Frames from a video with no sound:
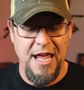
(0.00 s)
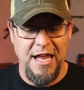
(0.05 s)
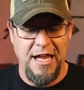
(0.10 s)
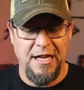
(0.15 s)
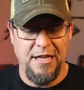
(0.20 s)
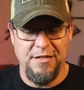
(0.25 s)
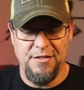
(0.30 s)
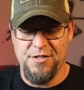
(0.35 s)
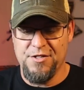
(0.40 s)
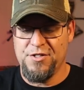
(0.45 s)

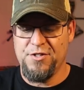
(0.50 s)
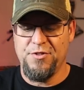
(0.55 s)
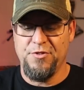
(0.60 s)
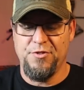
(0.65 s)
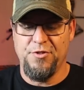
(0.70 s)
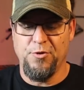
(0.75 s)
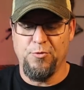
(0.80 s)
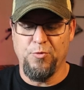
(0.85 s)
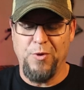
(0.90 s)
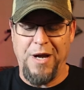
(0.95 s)
Just the
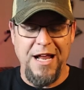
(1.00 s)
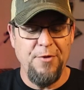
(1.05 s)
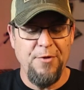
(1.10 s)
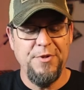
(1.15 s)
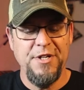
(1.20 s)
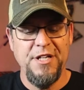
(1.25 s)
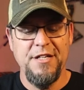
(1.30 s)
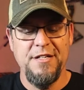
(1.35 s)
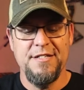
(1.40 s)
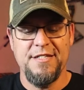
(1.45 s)

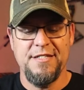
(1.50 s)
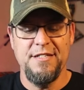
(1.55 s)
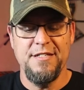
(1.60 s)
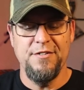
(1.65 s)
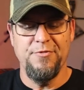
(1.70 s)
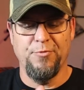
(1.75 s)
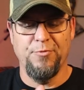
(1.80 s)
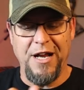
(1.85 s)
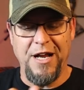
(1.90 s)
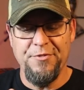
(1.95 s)

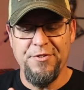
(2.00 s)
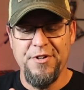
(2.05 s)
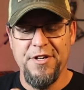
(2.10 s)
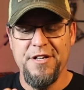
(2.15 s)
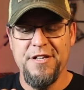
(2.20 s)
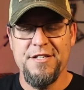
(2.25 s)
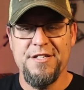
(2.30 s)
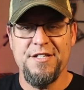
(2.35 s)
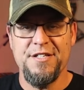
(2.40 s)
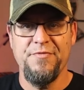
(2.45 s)

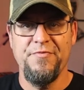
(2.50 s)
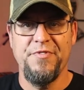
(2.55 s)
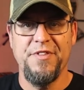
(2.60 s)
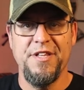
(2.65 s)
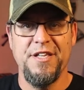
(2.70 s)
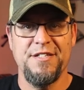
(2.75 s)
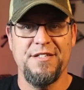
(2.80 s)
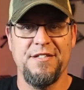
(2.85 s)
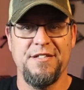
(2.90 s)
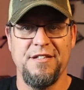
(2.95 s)
roundedness of
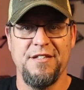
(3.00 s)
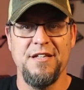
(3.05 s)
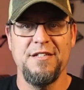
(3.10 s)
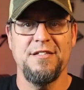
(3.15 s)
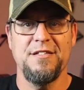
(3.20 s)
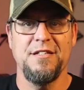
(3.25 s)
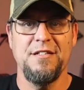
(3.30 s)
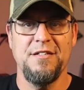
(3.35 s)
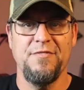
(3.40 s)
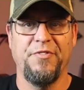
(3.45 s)
this
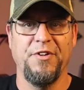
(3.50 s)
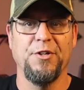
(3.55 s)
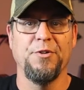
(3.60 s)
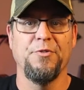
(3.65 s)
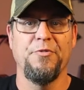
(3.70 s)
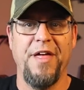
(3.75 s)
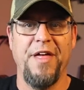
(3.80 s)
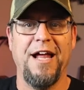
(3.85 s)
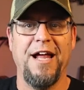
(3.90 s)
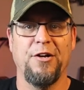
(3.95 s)
doesn't feel
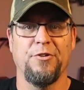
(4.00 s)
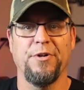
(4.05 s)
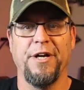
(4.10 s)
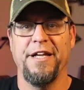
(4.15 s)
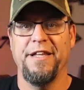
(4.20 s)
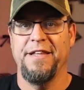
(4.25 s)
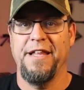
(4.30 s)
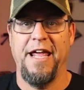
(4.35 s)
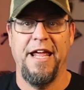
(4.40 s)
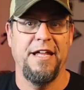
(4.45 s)
that great in the
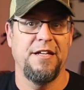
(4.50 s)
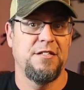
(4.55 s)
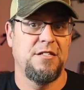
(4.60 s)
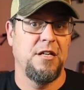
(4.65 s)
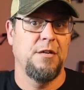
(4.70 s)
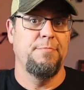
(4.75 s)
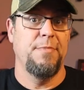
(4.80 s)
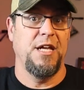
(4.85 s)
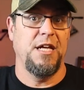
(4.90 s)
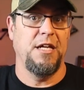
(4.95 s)
hand to me.